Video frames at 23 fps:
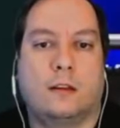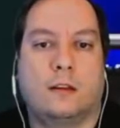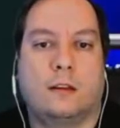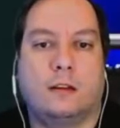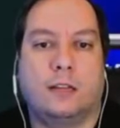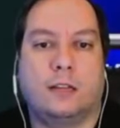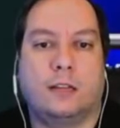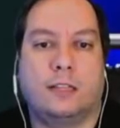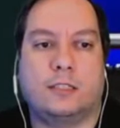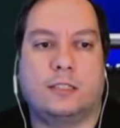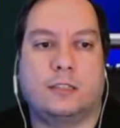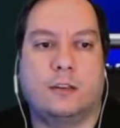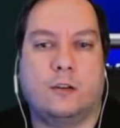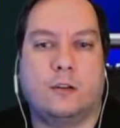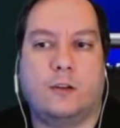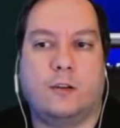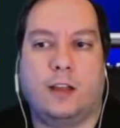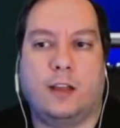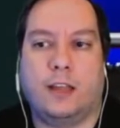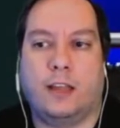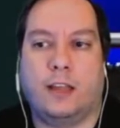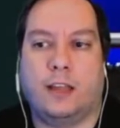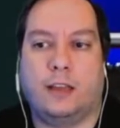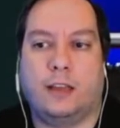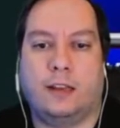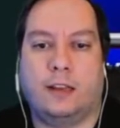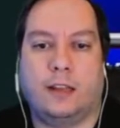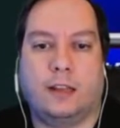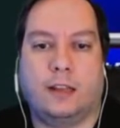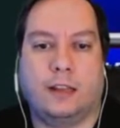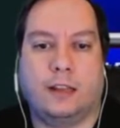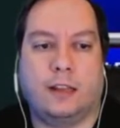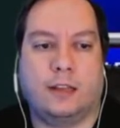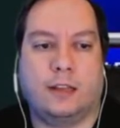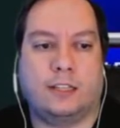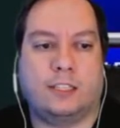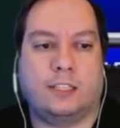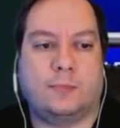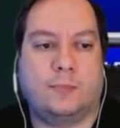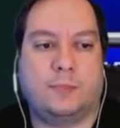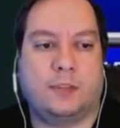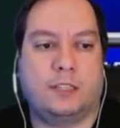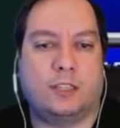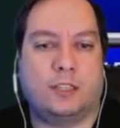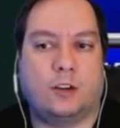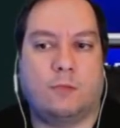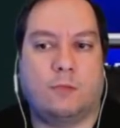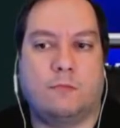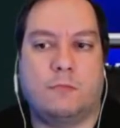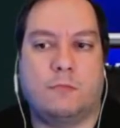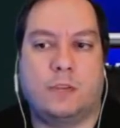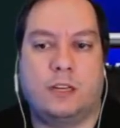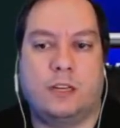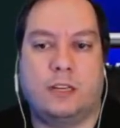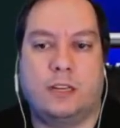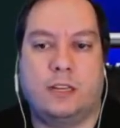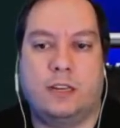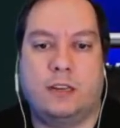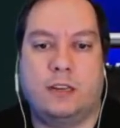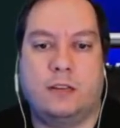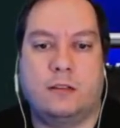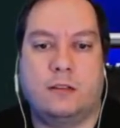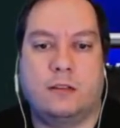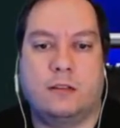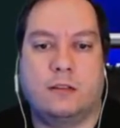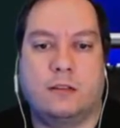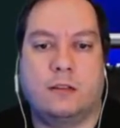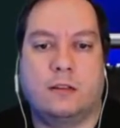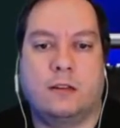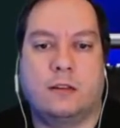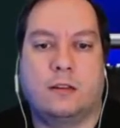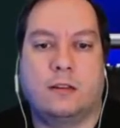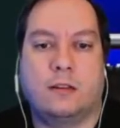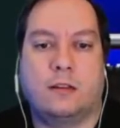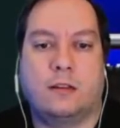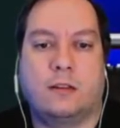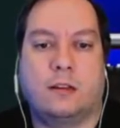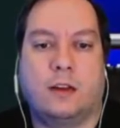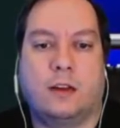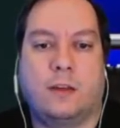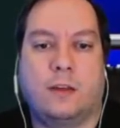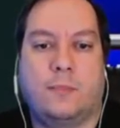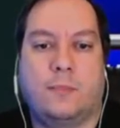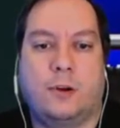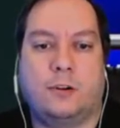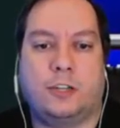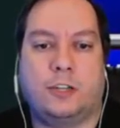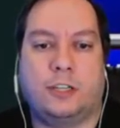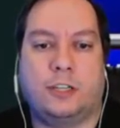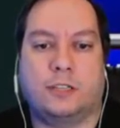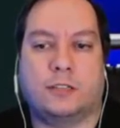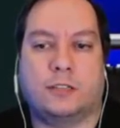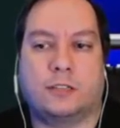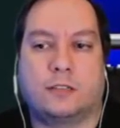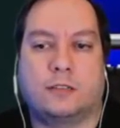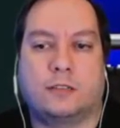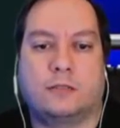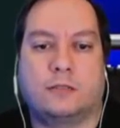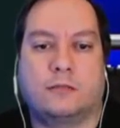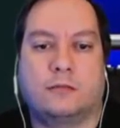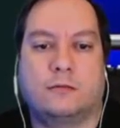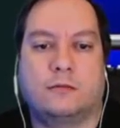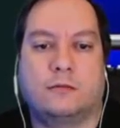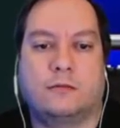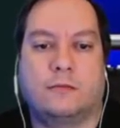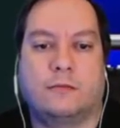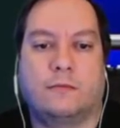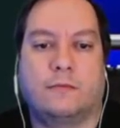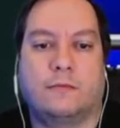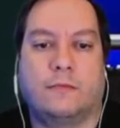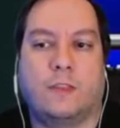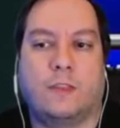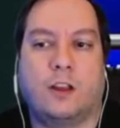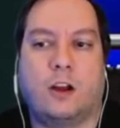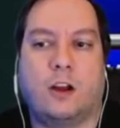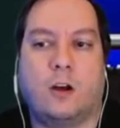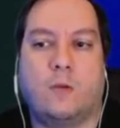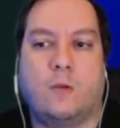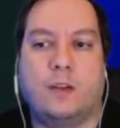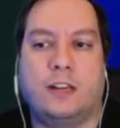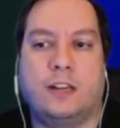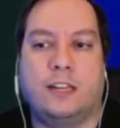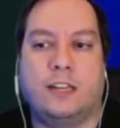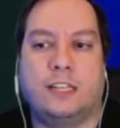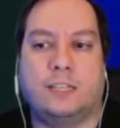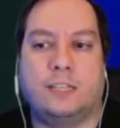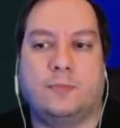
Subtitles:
Let's go ahead and spend our money on potions. All we need is